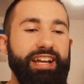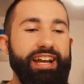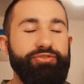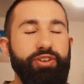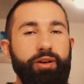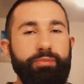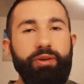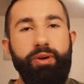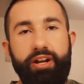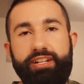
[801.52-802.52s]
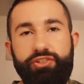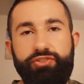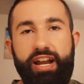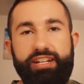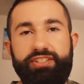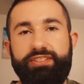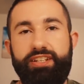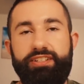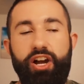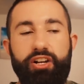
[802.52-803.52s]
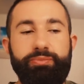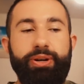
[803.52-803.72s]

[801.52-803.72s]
Aside from the marketing strategies that he talks